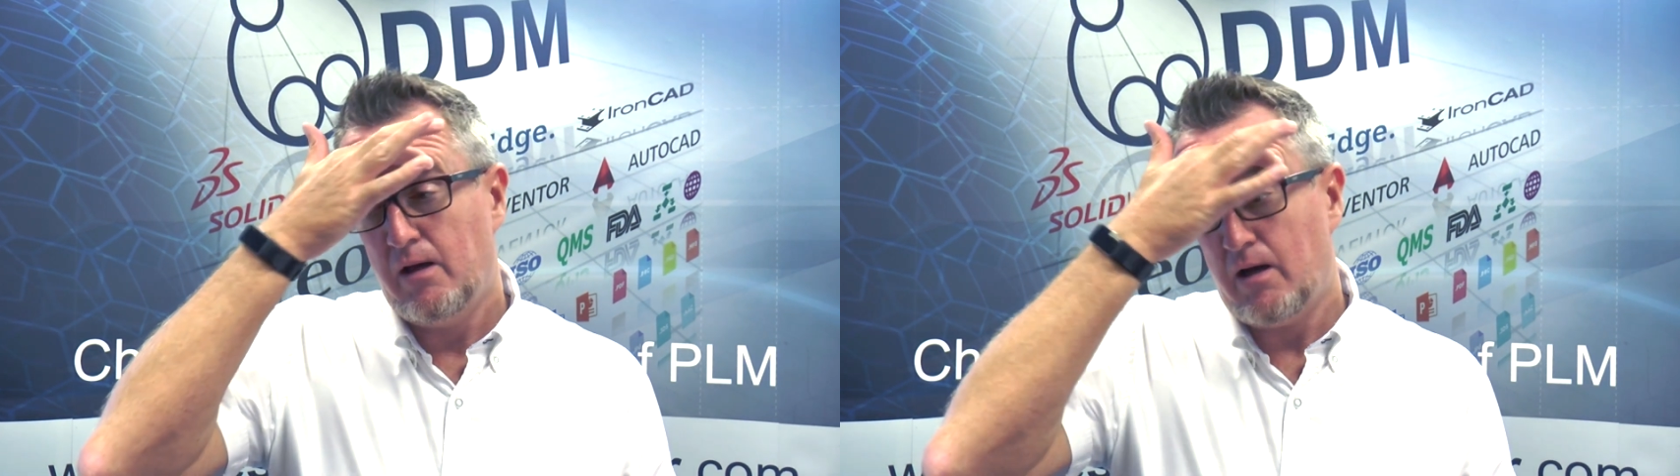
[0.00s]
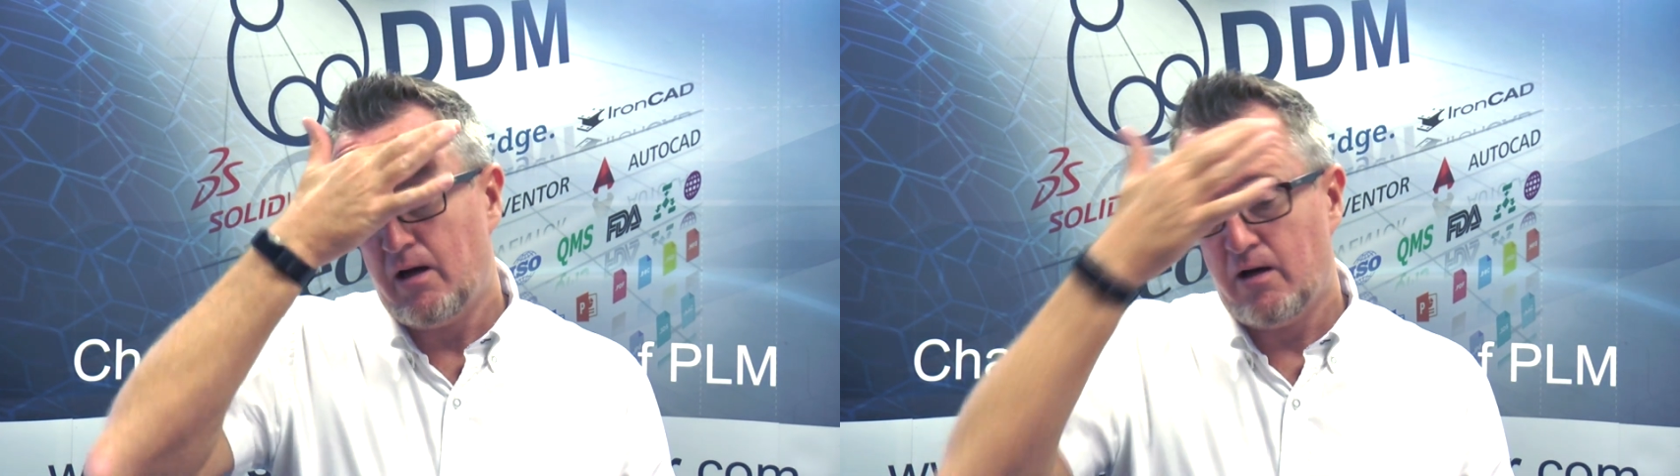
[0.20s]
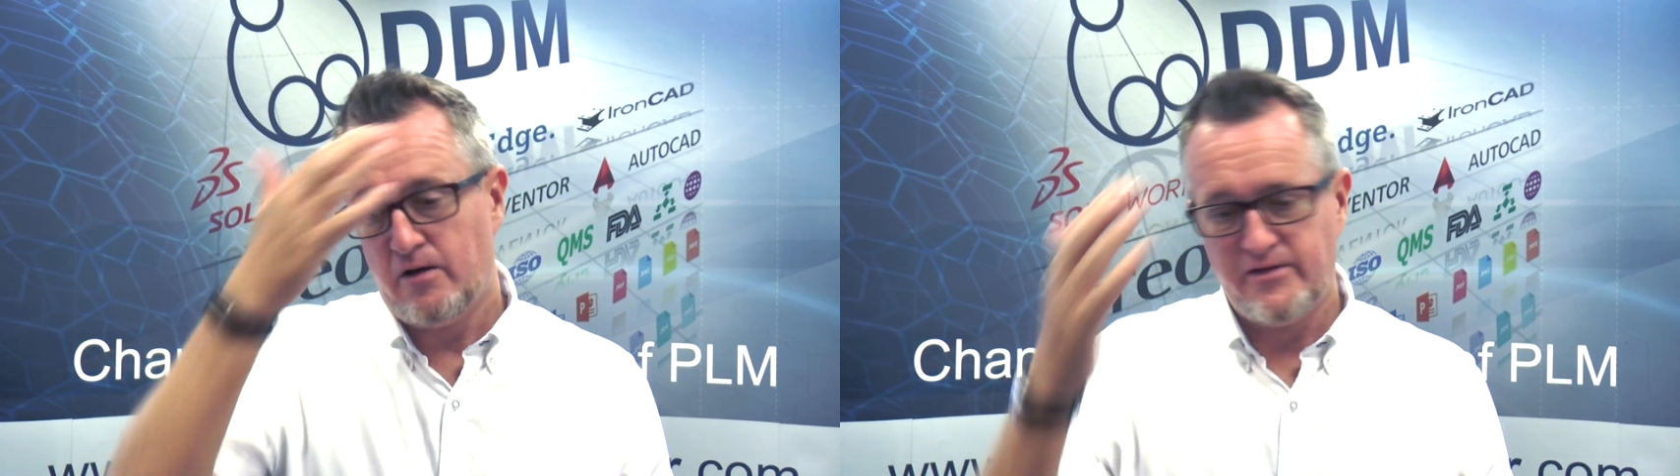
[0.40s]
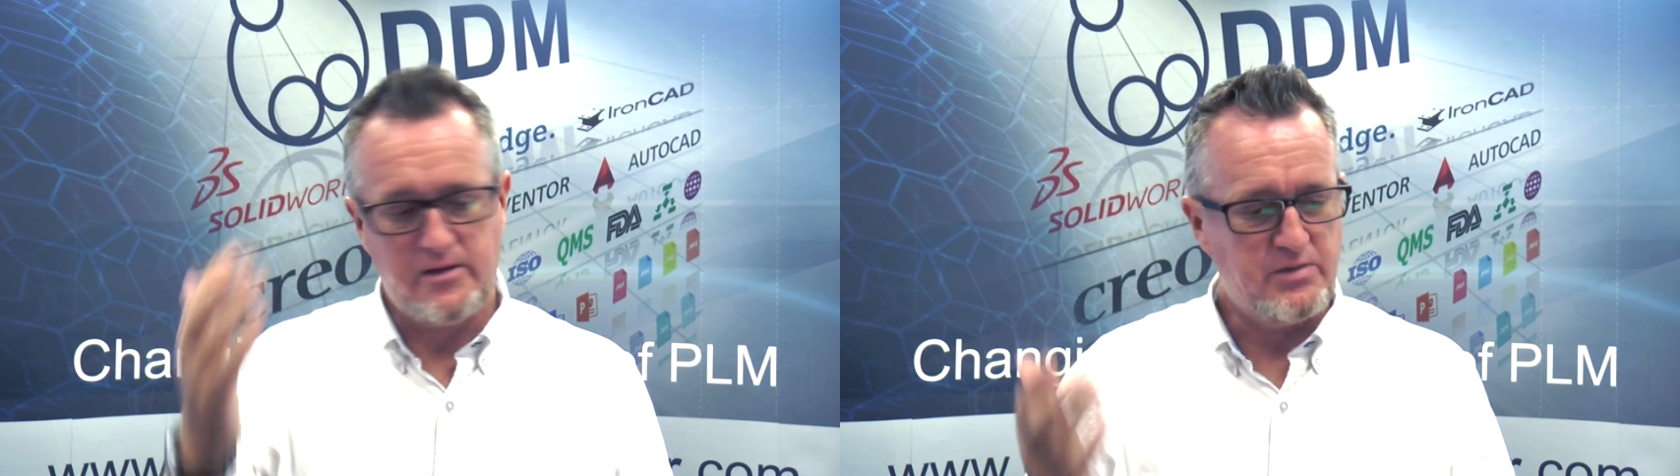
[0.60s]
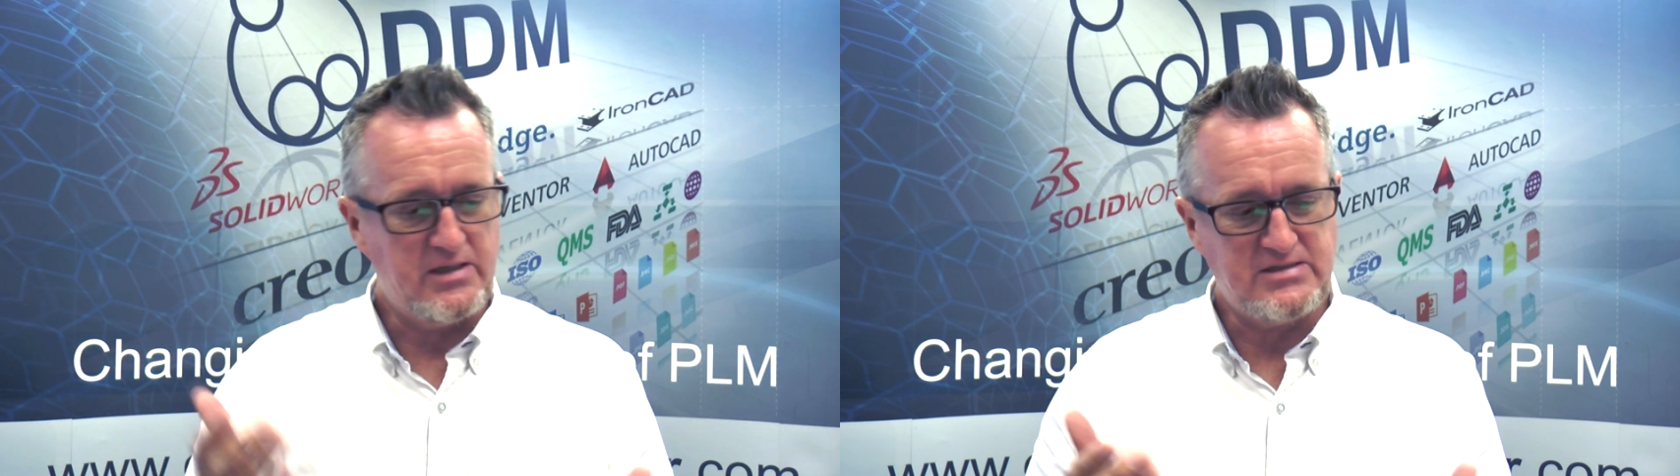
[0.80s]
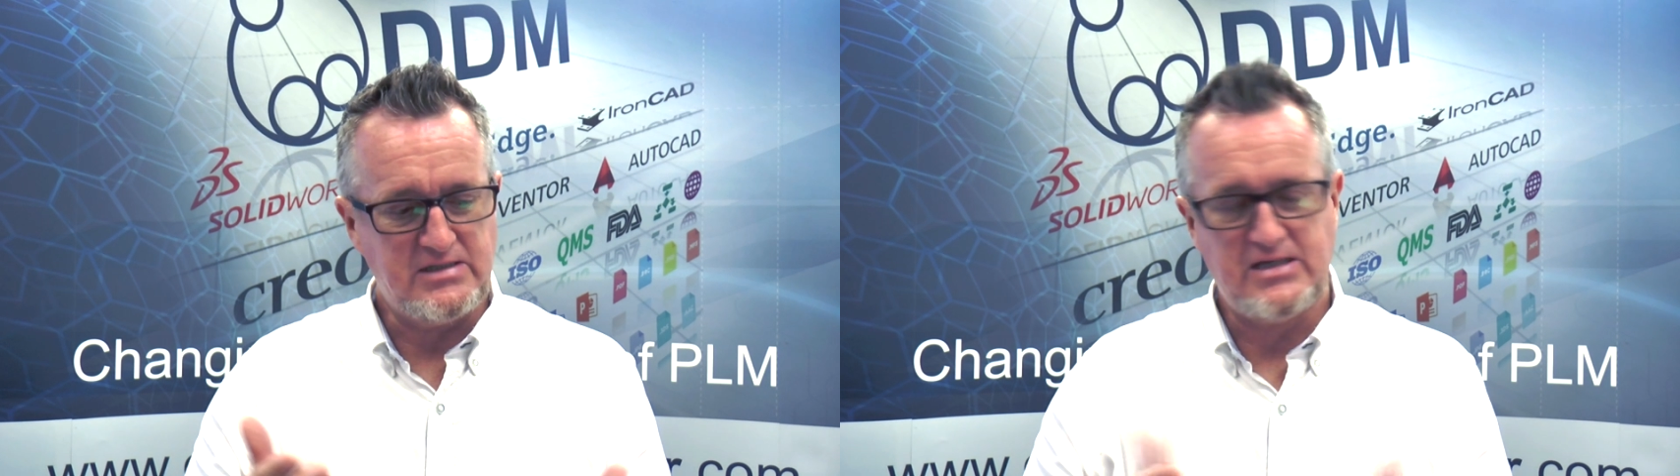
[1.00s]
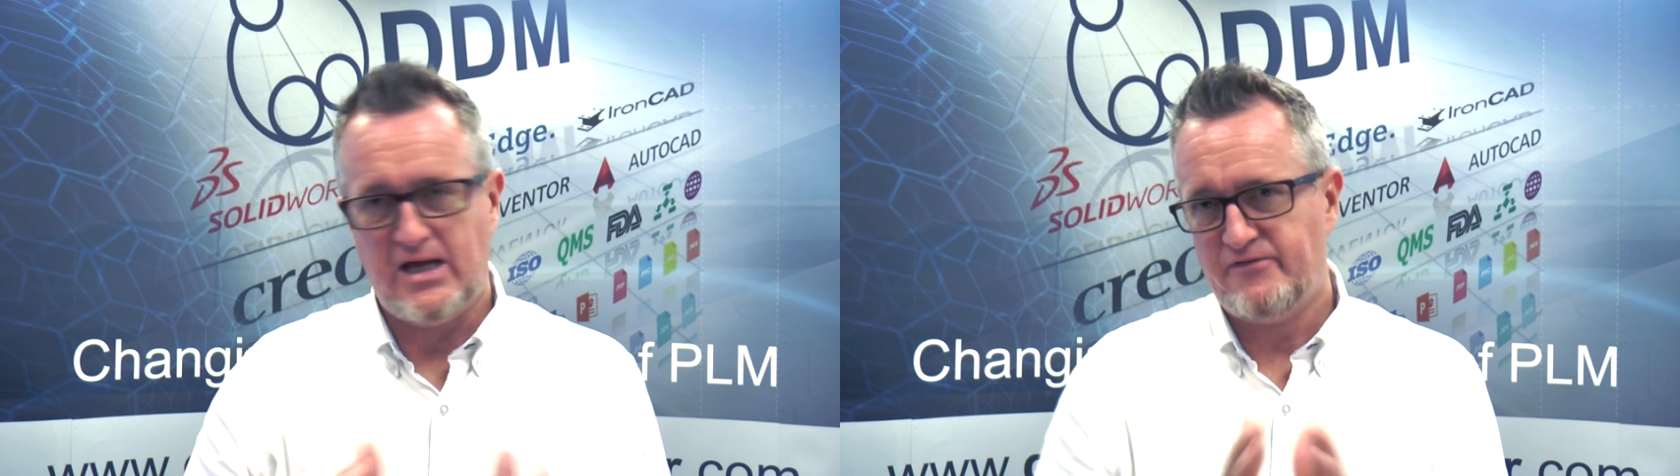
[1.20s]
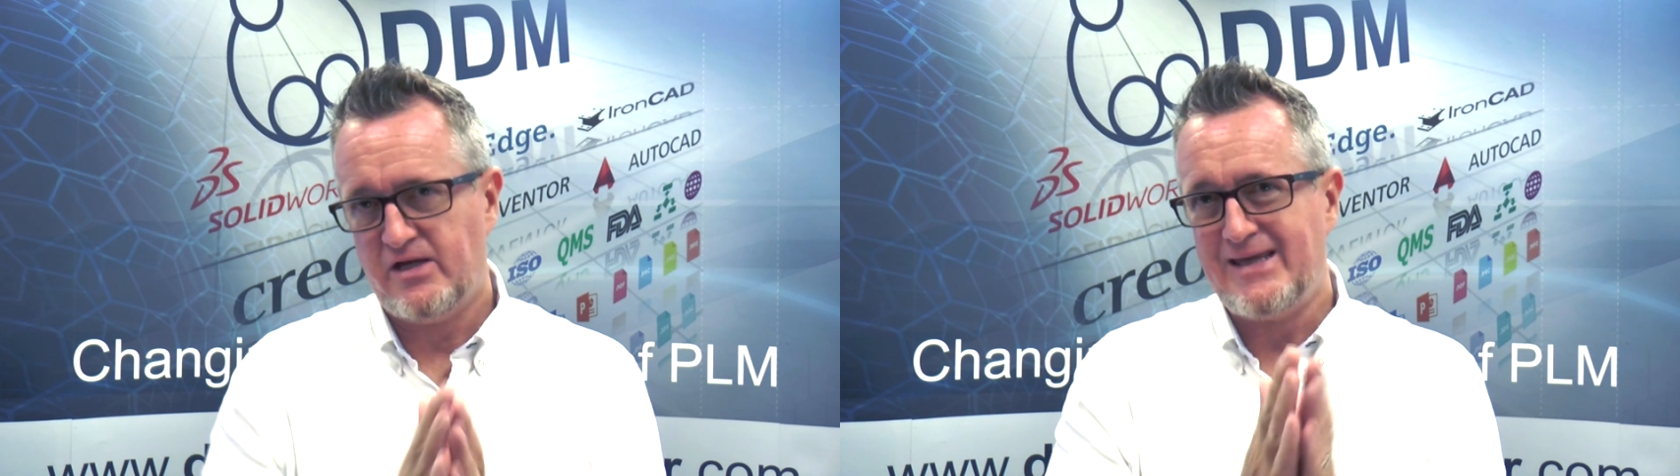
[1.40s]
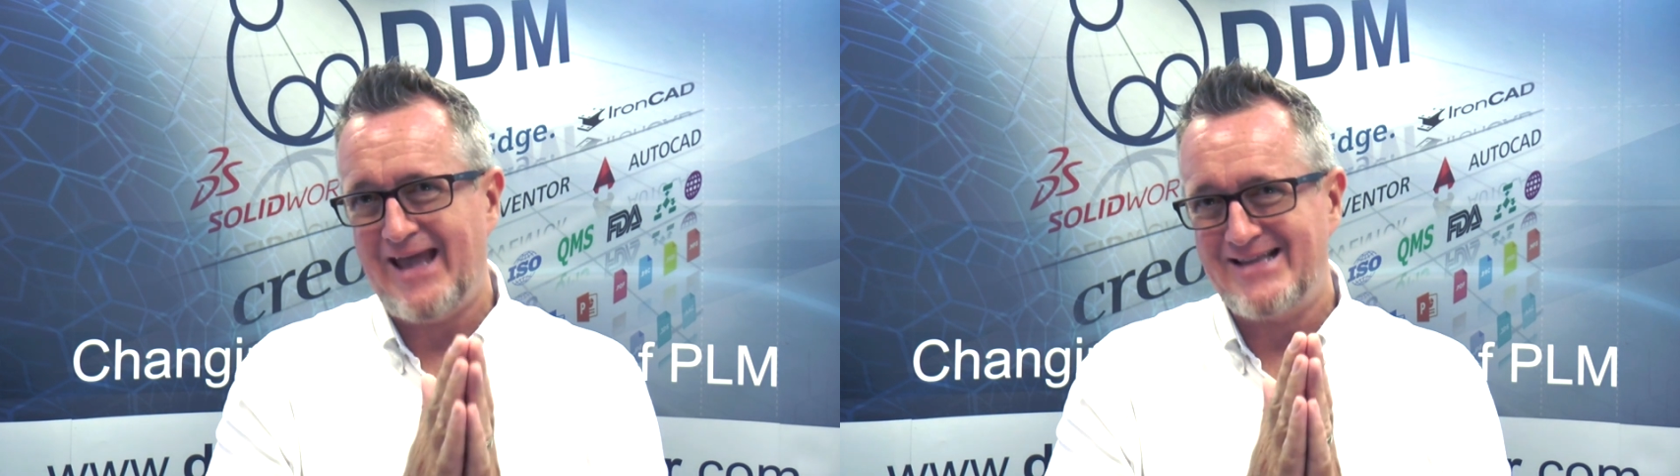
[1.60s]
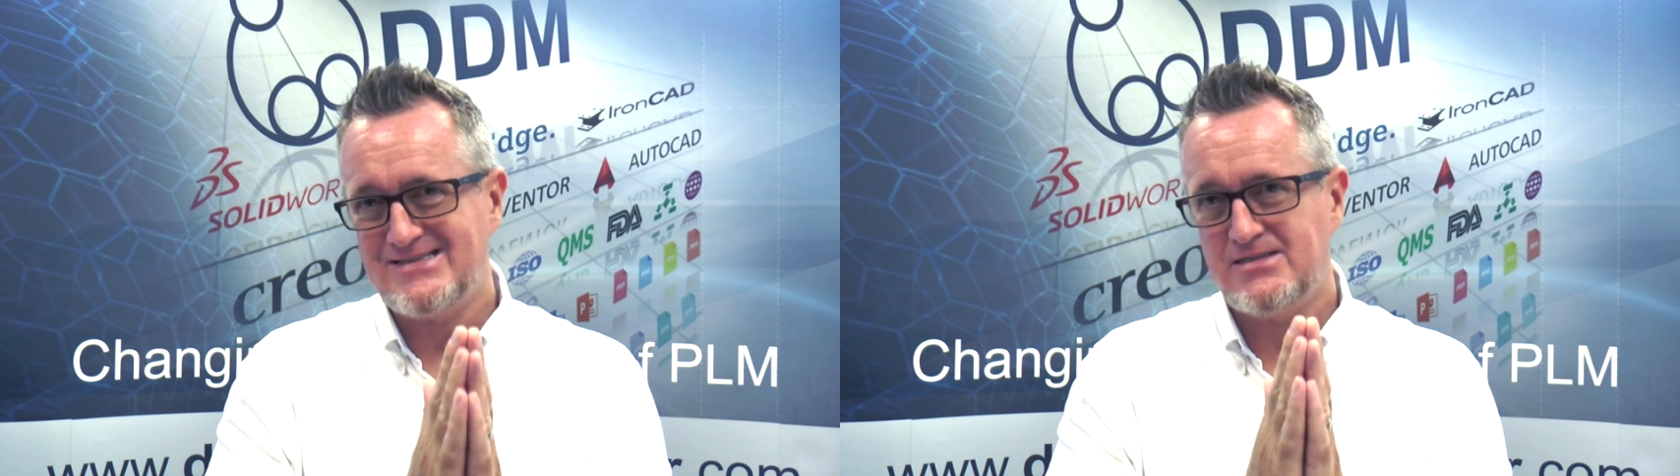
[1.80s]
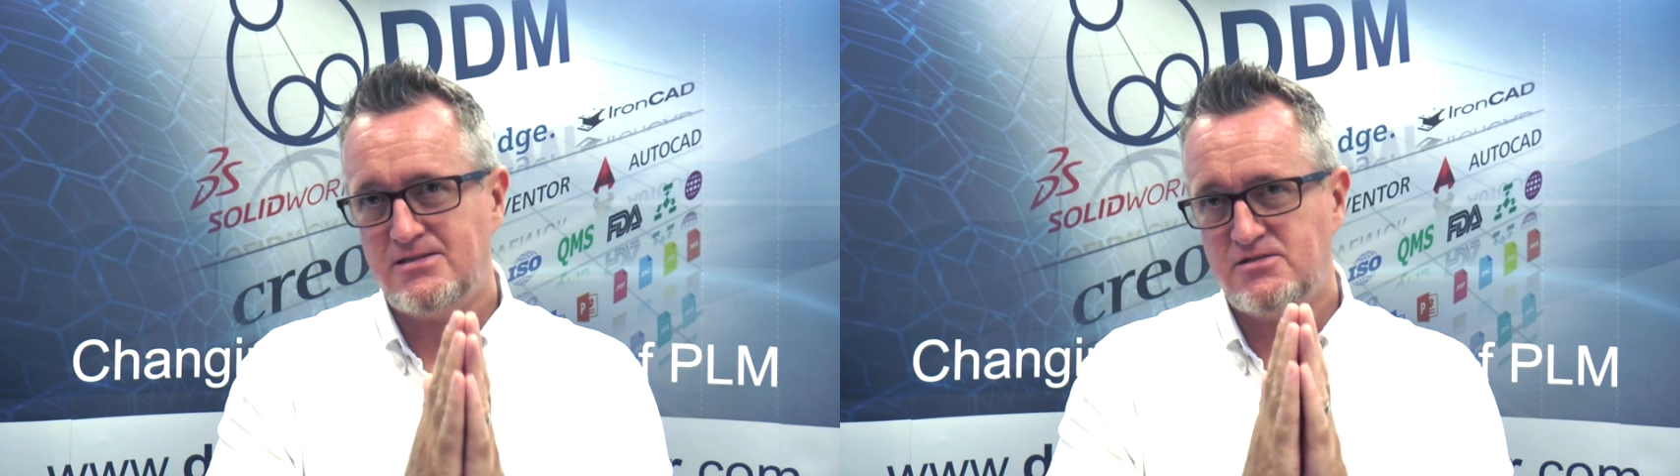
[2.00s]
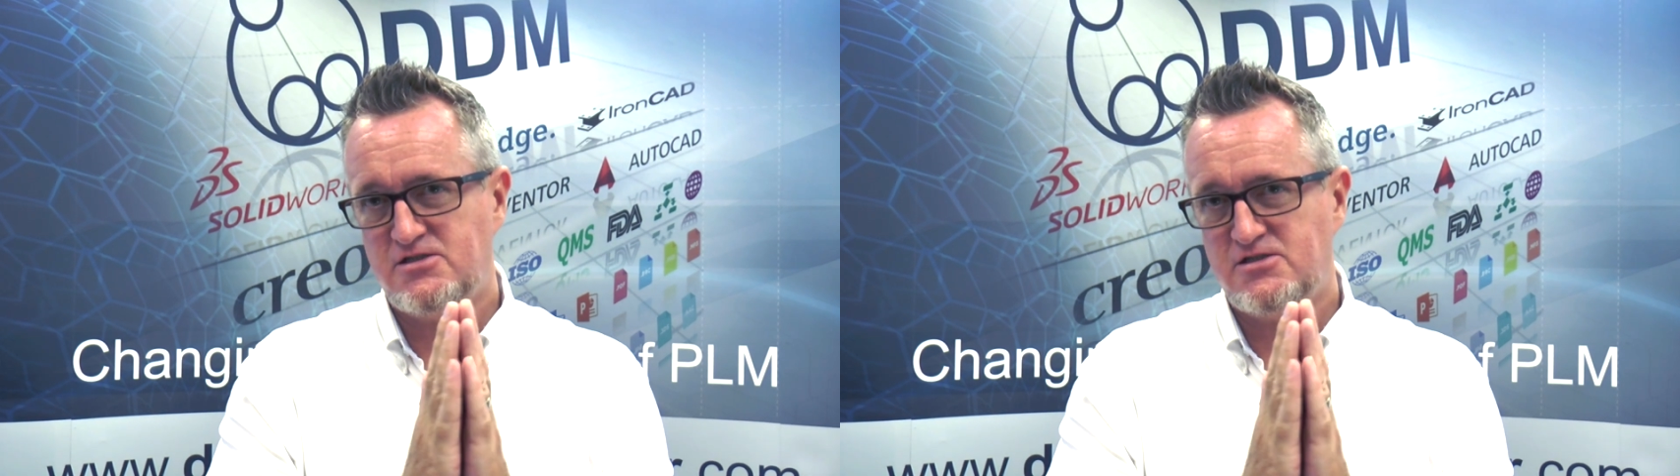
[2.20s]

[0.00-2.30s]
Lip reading: are the ability to have a Gantt